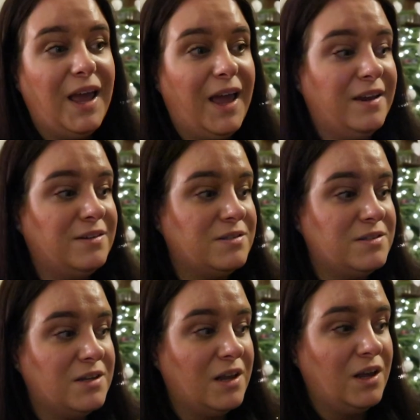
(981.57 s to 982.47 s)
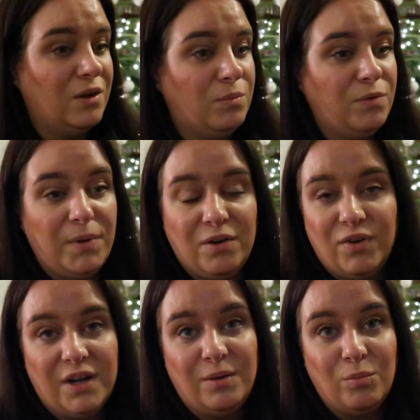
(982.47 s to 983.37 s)
and we've been
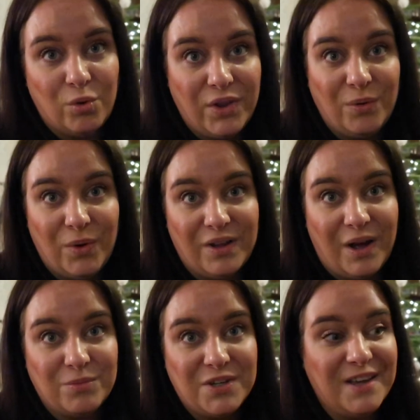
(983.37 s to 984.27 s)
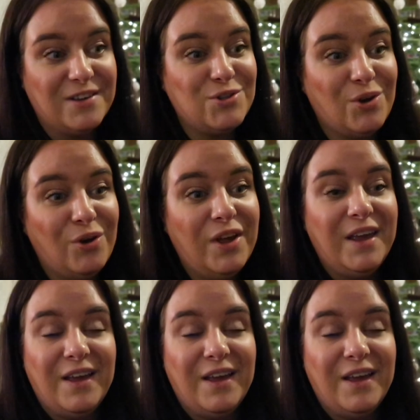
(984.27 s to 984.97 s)
really more than welcomed here so